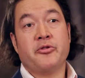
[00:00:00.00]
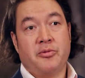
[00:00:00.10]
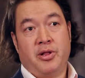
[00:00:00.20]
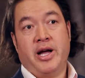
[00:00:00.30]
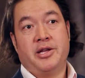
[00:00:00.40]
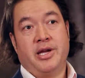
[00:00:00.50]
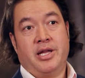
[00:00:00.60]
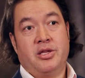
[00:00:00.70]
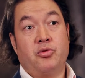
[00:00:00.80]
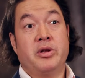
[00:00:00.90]
supply
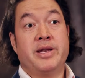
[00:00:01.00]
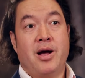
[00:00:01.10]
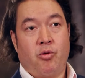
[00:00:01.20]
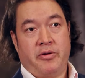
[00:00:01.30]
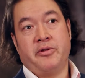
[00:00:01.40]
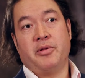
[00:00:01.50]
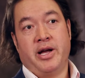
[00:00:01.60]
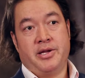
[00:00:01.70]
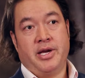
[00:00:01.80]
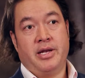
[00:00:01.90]
chain to a network
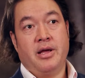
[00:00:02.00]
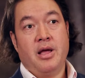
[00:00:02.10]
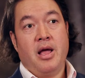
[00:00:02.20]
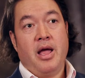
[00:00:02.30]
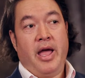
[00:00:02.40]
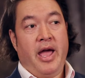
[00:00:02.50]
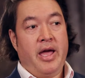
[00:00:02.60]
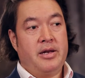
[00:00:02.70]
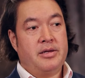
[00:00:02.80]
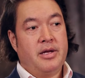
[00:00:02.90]
supply chain.
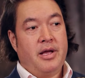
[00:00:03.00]
And